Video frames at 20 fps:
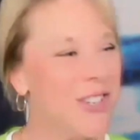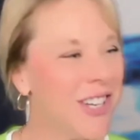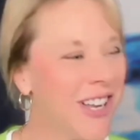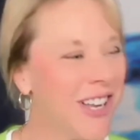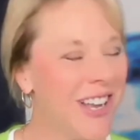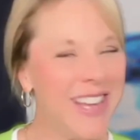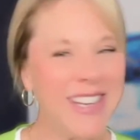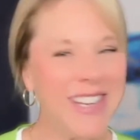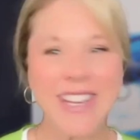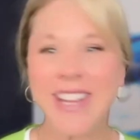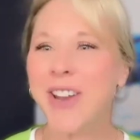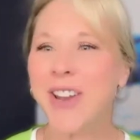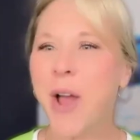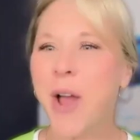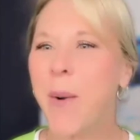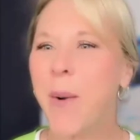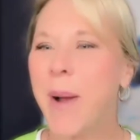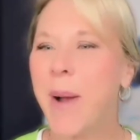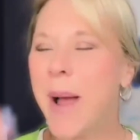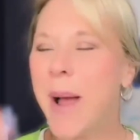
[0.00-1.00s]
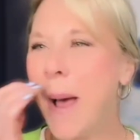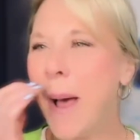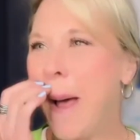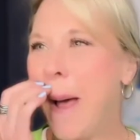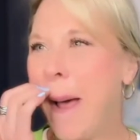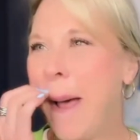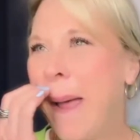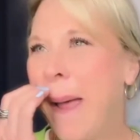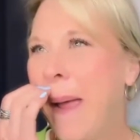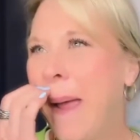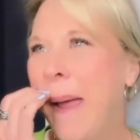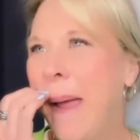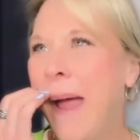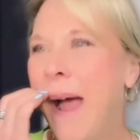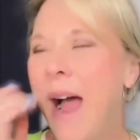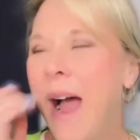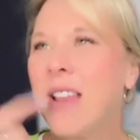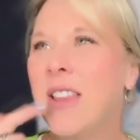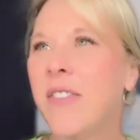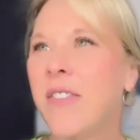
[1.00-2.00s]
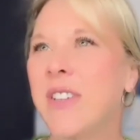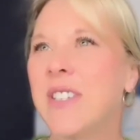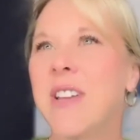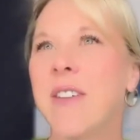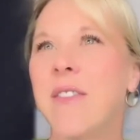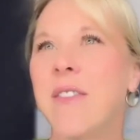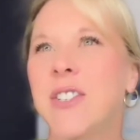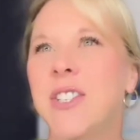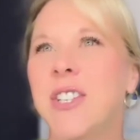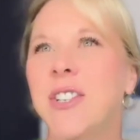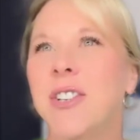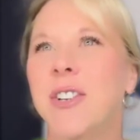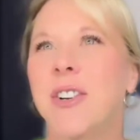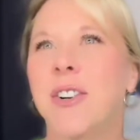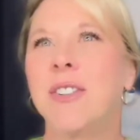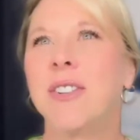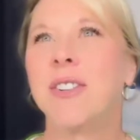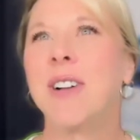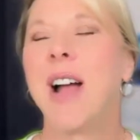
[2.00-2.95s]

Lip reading: doing good. I live in Denver too.